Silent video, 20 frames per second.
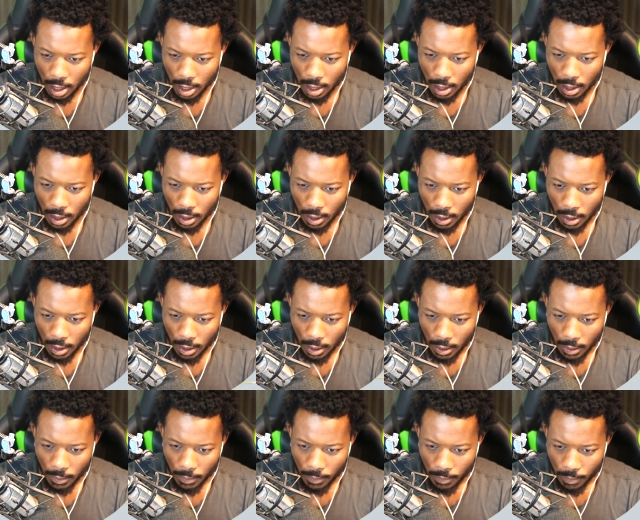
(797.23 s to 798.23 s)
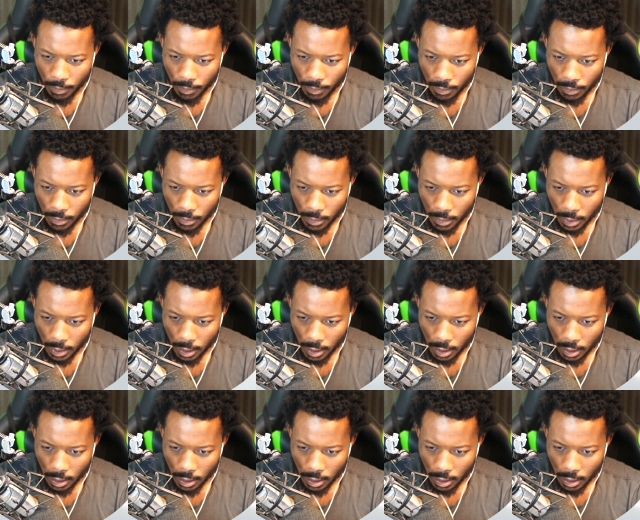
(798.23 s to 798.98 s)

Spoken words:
Nobody speaks.